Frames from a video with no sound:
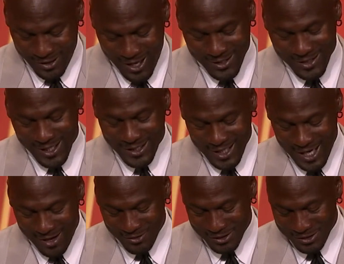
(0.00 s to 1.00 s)
Isiah
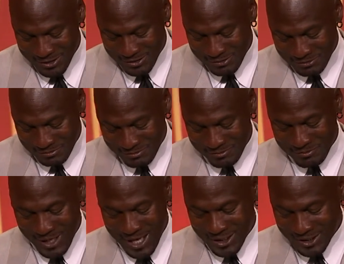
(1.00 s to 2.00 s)
Thomas,
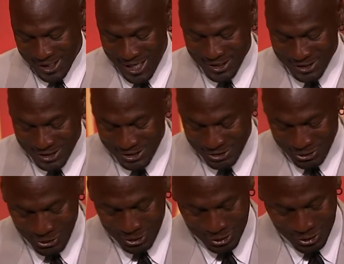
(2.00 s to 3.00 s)
Magic Johnson,
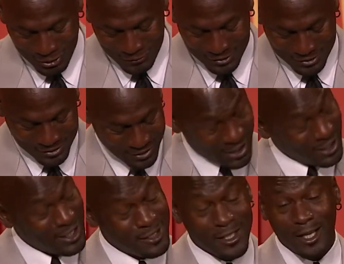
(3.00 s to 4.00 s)
George Gervin. Now
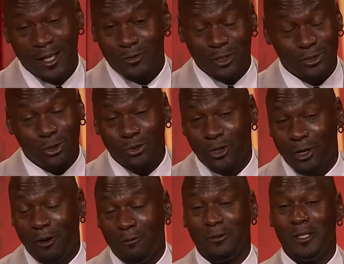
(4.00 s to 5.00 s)
they say it was a
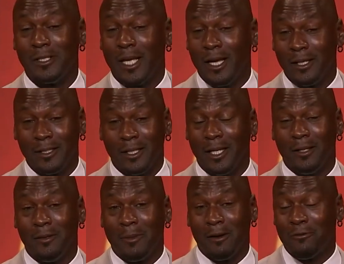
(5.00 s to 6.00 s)
so-called freeze-out in, in,
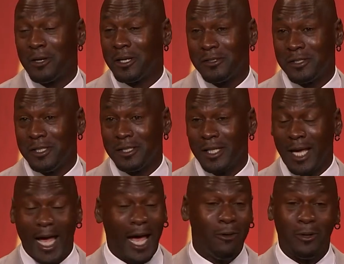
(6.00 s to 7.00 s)
in, my rookie season.
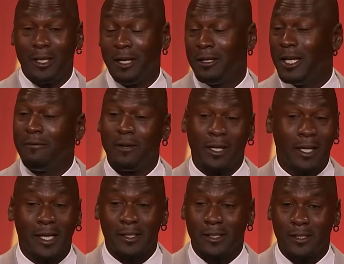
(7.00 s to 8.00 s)
I wouldn't have never
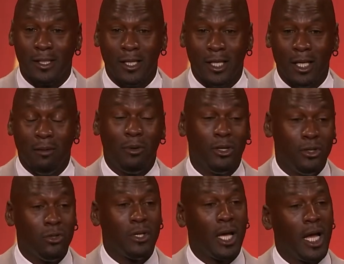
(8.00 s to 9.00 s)
guessed, but
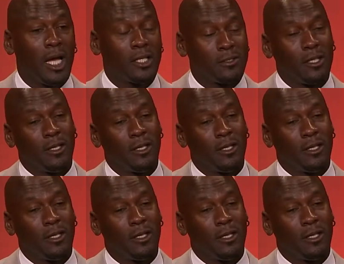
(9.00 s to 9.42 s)
you guys